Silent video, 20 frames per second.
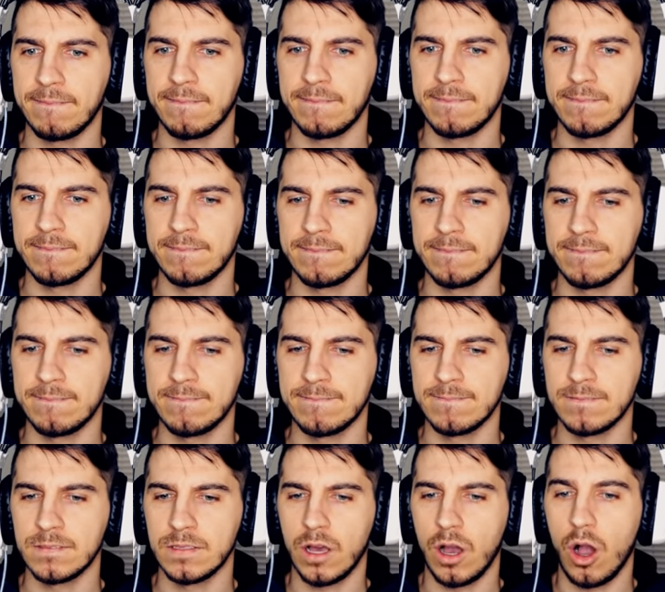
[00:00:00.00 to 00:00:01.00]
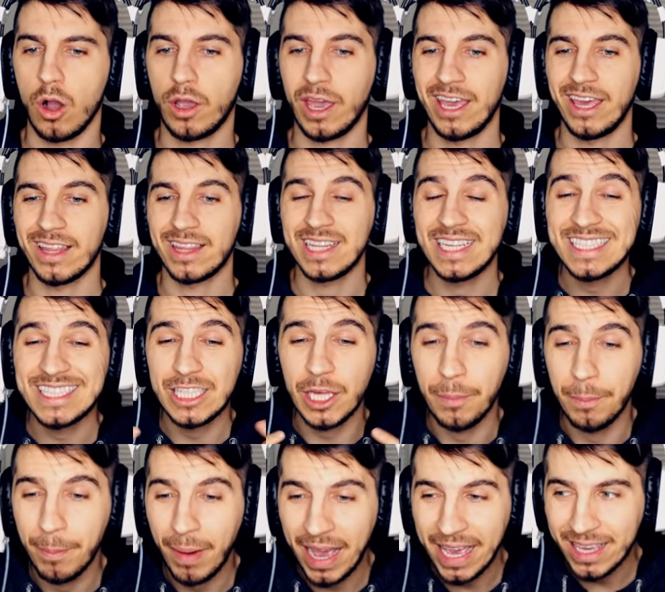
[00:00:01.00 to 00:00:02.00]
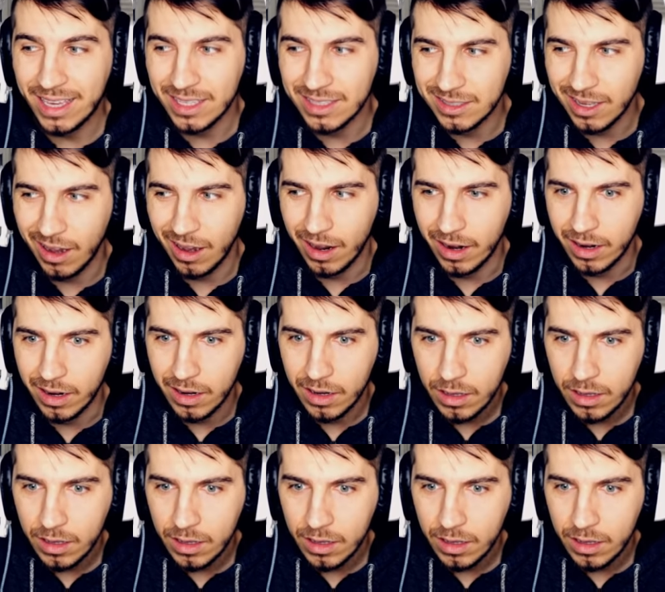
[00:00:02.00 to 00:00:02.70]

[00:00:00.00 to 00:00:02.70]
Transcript: Hey, Georgi. Okay, at least the mic is on.